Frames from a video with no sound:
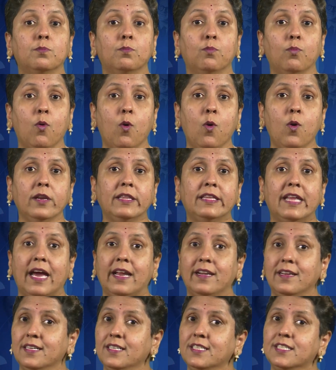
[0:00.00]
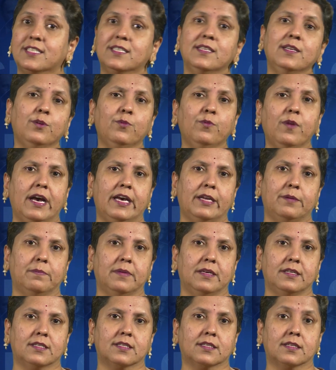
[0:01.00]
more than its
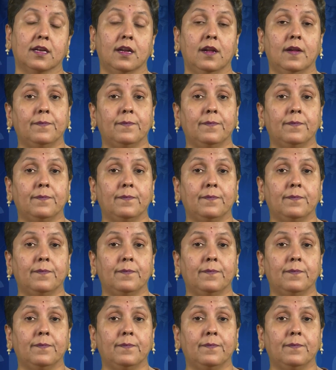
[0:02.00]
requirements.